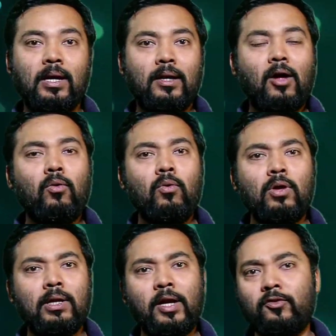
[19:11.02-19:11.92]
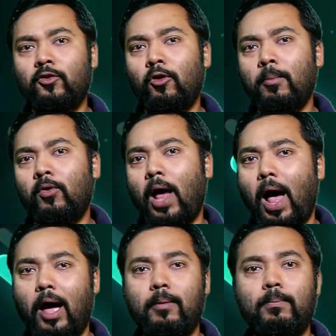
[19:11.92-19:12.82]
Now let's talk about
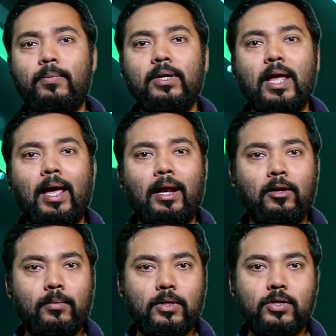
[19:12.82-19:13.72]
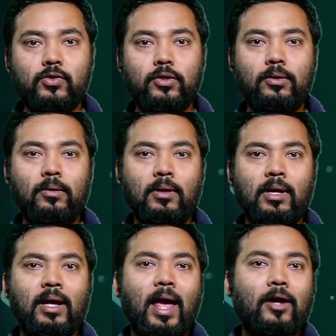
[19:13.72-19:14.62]
hybrid illumination.
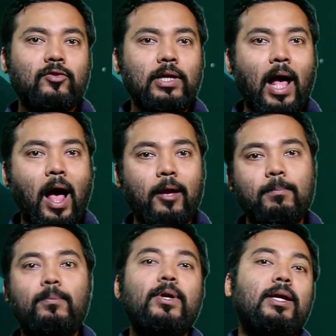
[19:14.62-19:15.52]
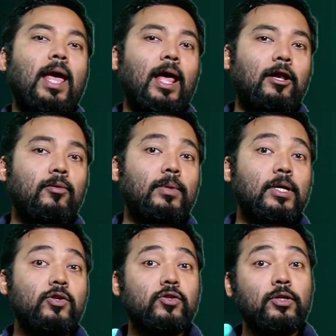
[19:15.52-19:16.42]
Actually, hybrid
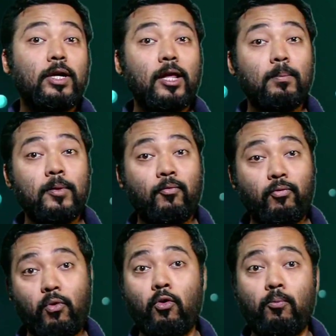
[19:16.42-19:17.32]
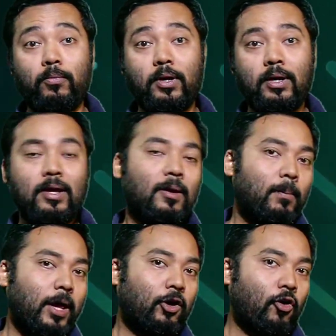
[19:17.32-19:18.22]
illumination can be formed
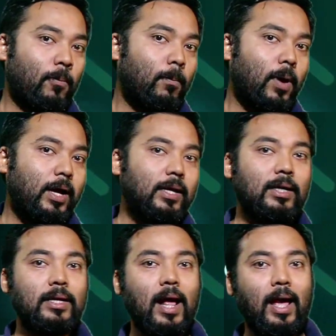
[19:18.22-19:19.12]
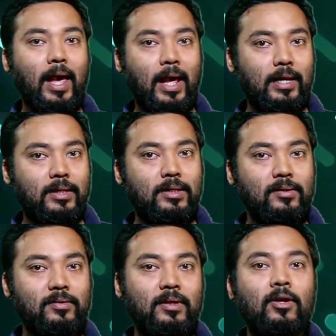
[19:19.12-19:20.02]
by combining the
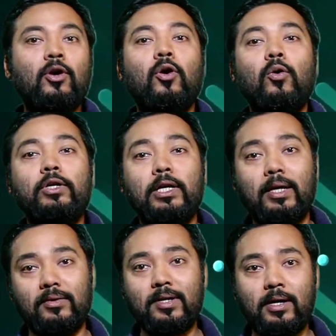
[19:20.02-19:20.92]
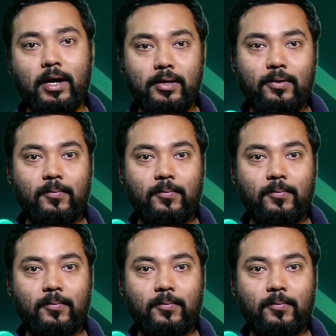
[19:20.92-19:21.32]
LEDs with laser light